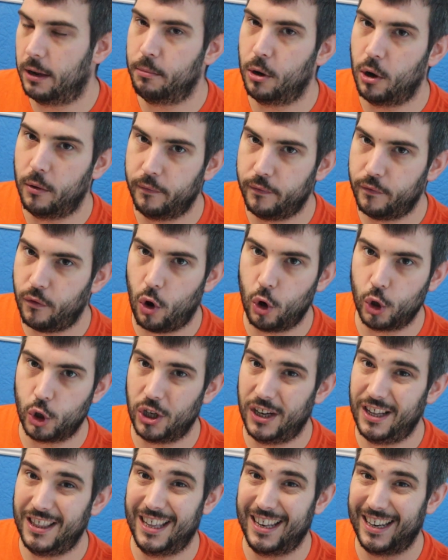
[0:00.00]
but
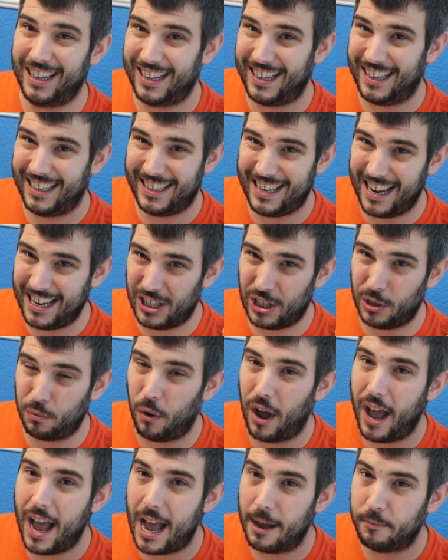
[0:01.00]
unfortunately the discs
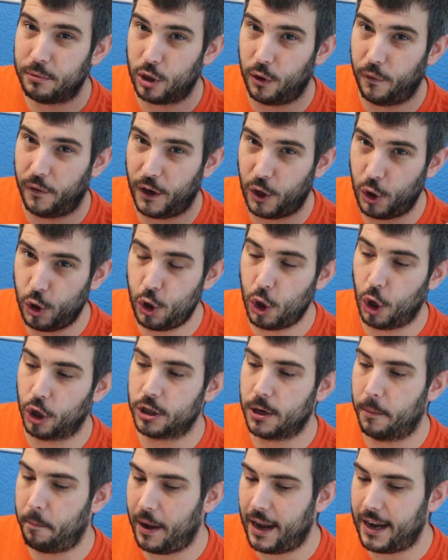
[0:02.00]
were absolutely shot
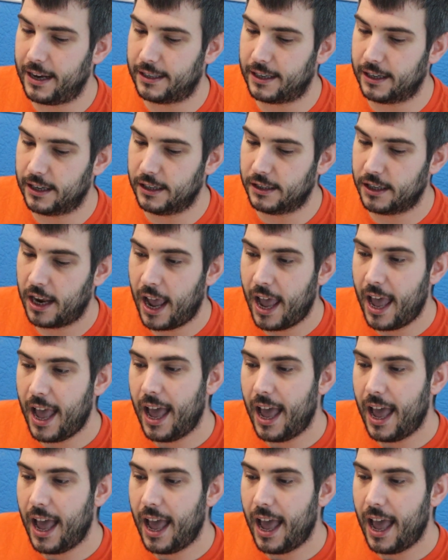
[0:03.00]
to pieces.